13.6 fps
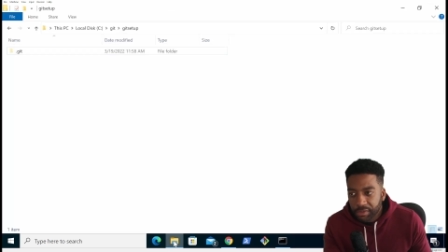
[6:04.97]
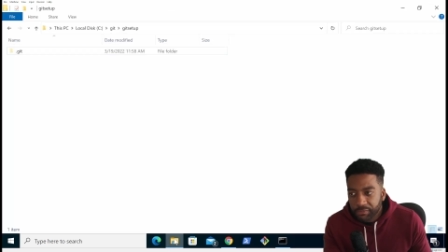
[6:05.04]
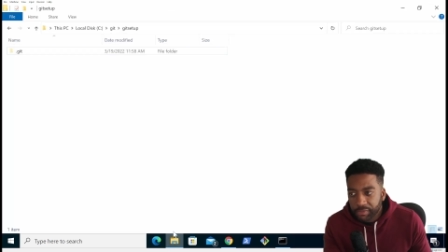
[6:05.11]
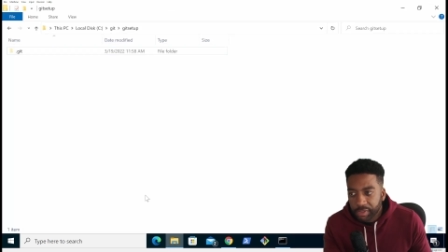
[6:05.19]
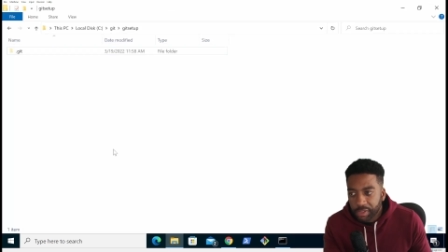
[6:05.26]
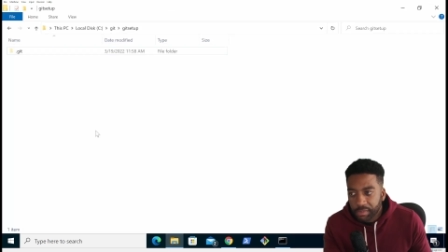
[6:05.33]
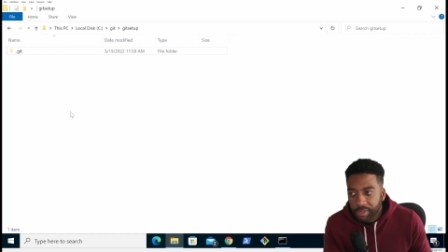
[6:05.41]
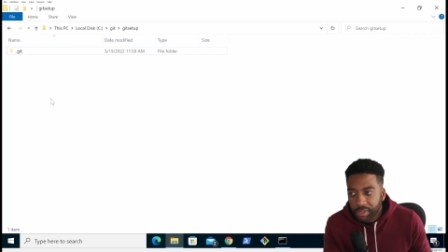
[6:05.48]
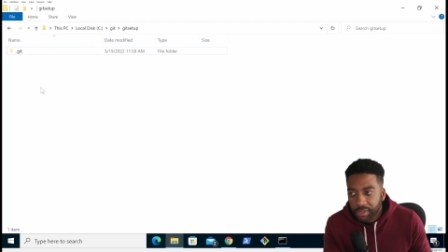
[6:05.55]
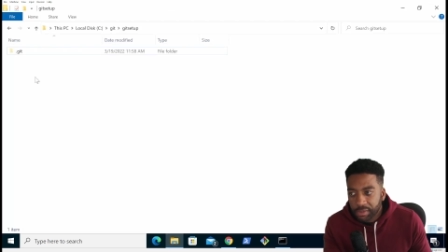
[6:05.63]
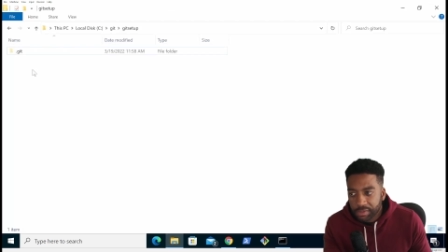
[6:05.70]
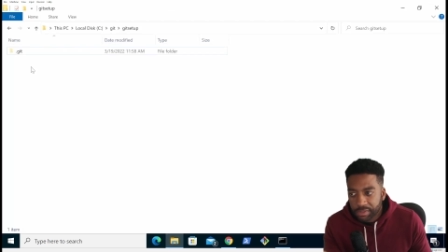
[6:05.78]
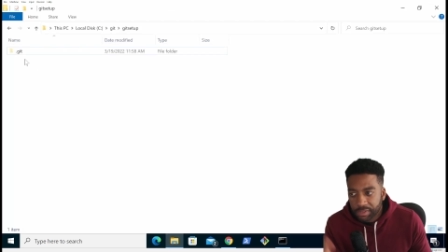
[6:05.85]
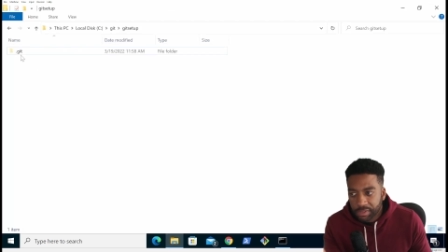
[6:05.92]
we come here, you'll
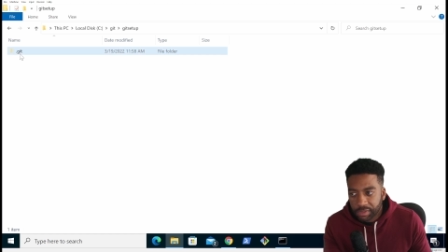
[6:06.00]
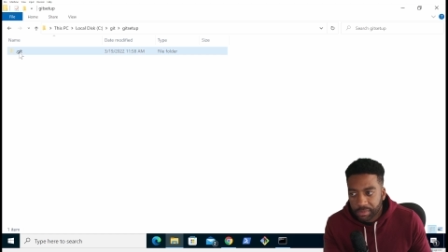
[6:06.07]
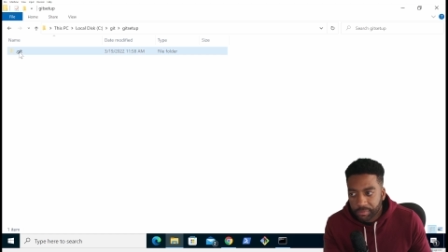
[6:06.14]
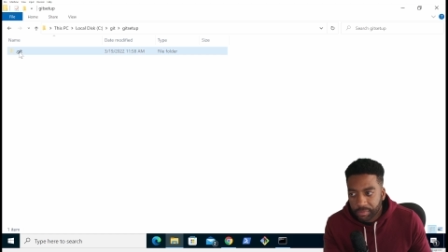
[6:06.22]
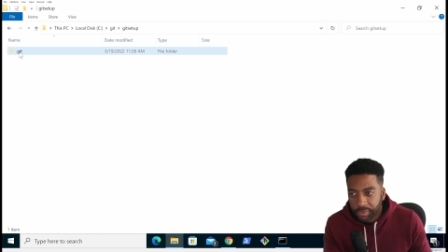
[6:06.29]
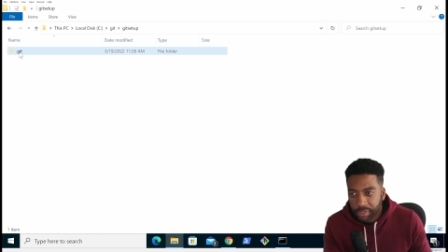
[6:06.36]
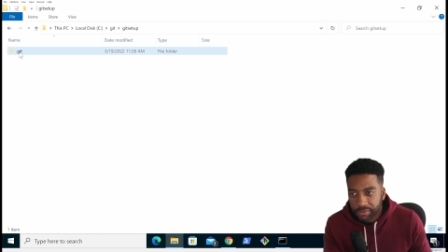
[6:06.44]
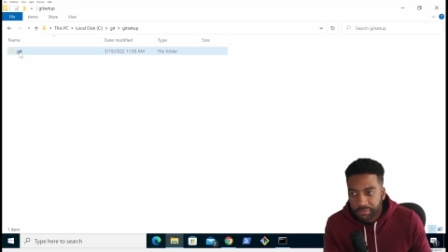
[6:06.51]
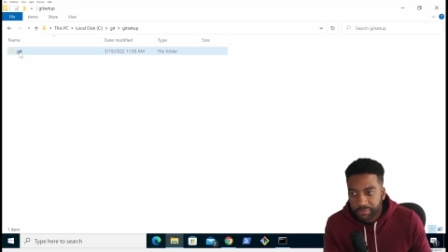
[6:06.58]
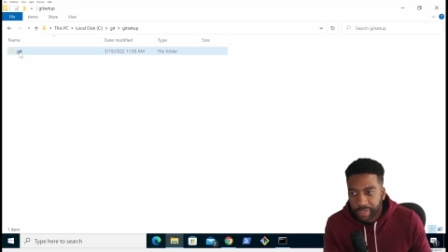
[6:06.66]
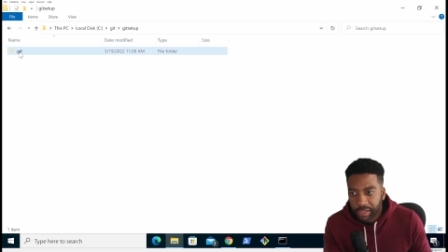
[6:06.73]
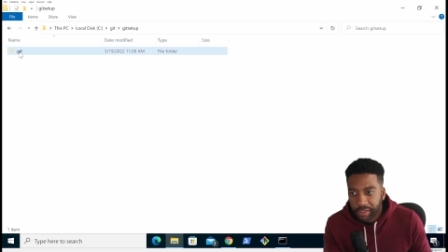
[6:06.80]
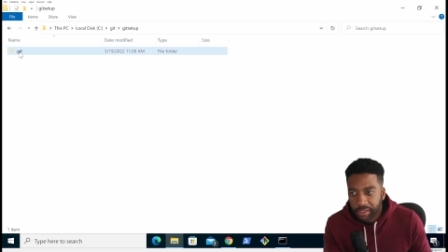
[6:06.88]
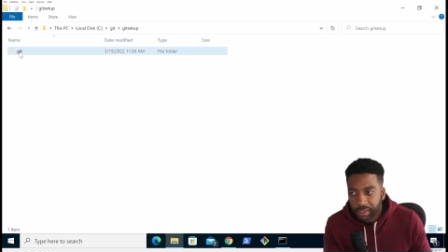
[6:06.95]
see there's a
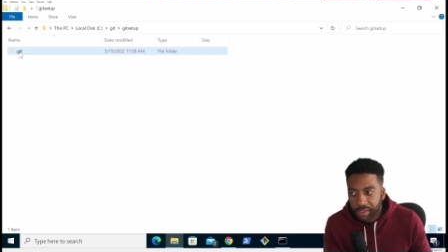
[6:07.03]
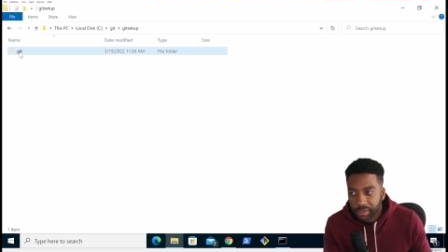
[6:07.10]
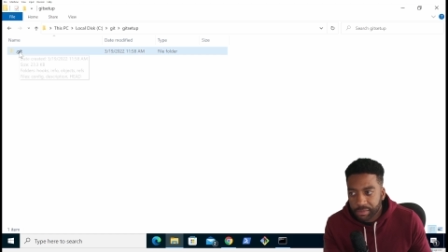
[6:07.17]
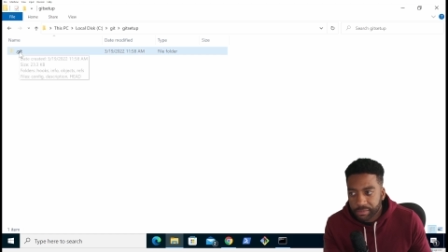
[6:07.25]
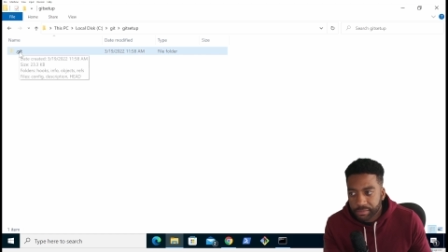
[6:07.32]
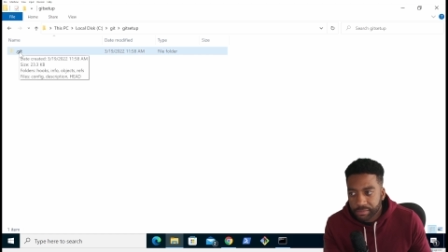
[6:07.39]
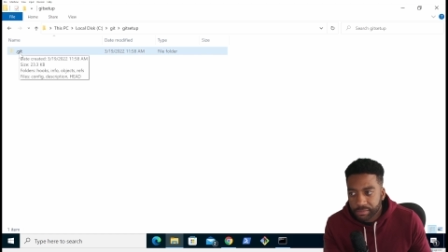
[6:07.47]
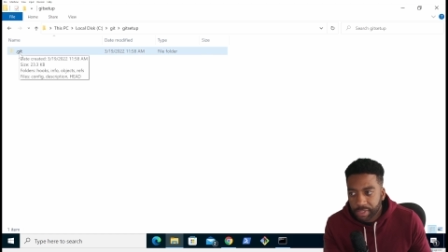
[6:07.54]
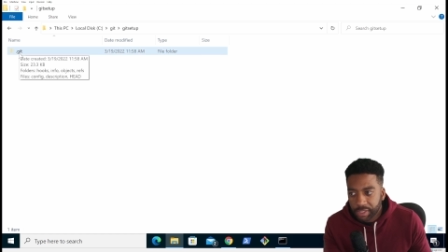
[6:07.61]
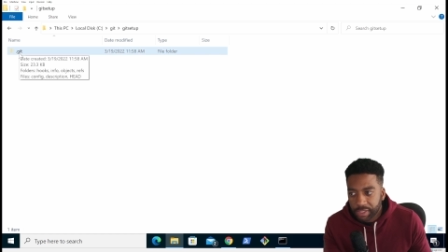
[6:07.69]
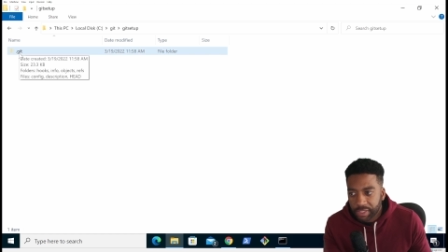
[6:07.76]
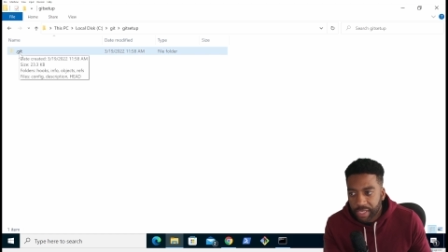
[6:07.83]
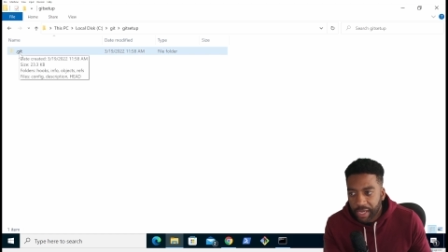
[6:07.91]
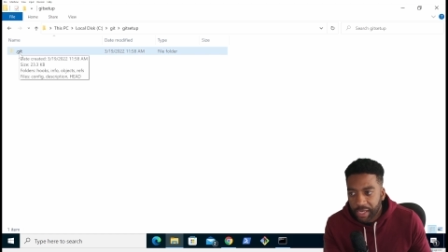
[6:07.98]
file here,
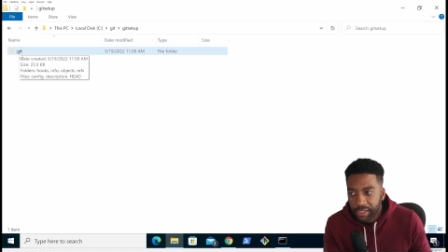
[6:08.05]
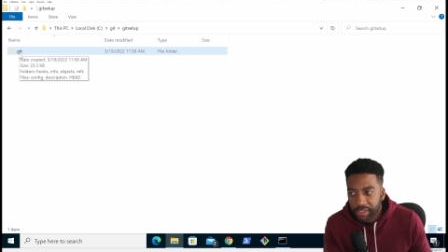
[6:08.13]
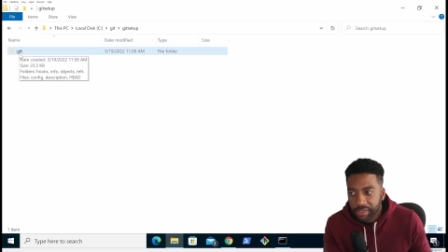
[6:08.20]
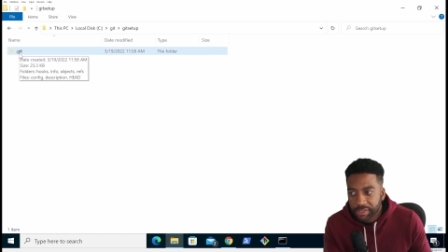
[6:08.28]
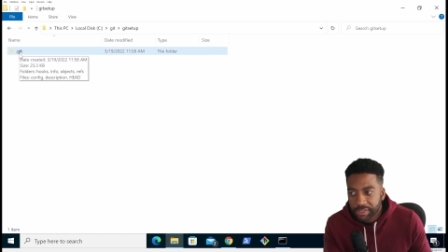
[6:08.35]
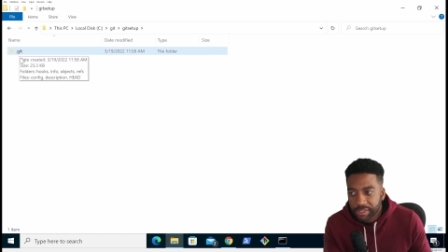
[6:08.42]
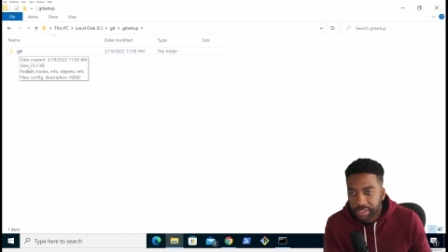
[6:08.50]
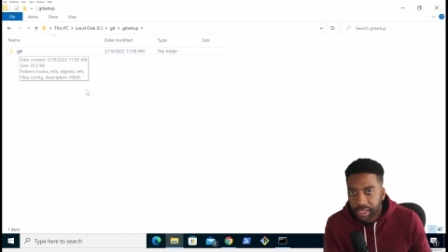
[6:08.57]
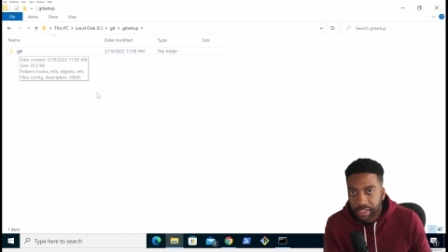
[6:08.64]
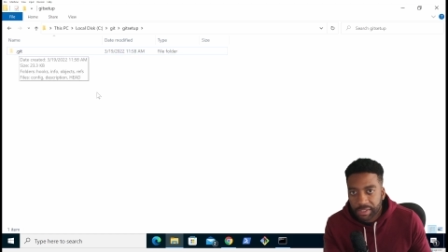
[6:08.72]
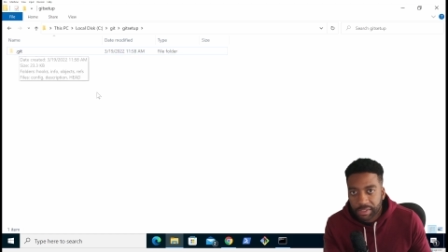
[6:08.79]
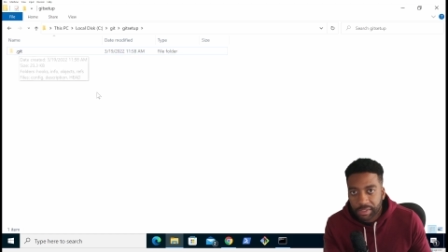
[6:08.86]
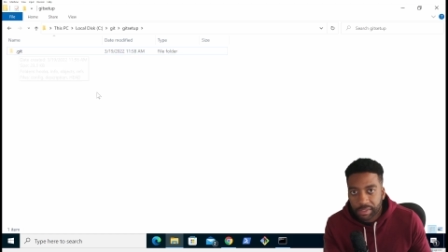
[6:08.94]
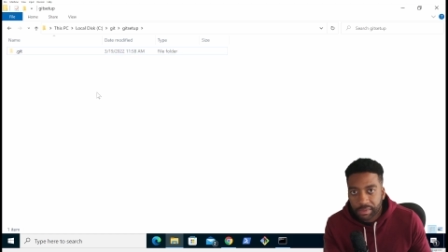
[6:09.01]

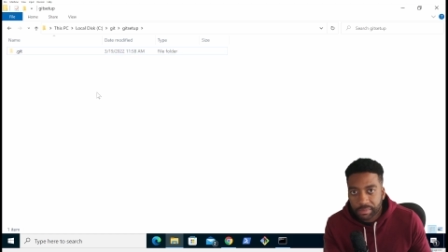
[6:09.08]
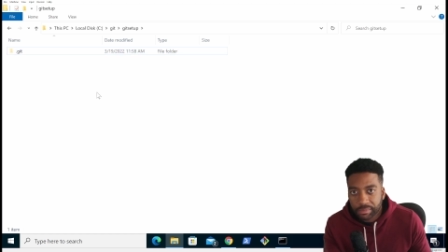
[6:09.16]
.git.